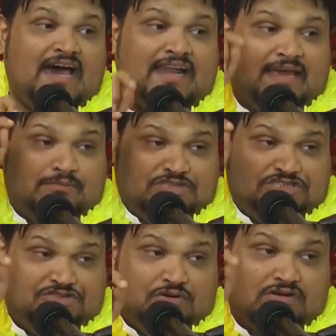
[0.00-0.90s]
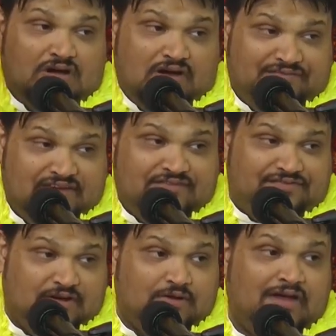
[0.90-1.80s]
and I am short of a
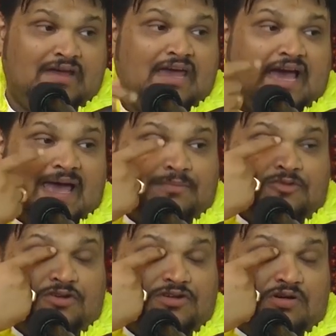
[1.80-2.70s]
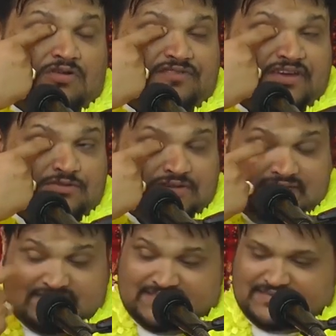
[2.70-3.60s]
flower, I'm going to offer you
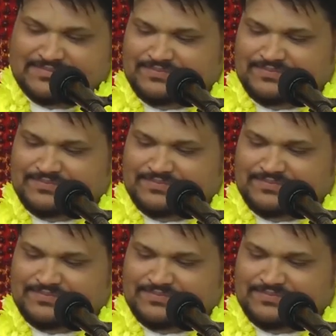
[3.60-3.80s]
this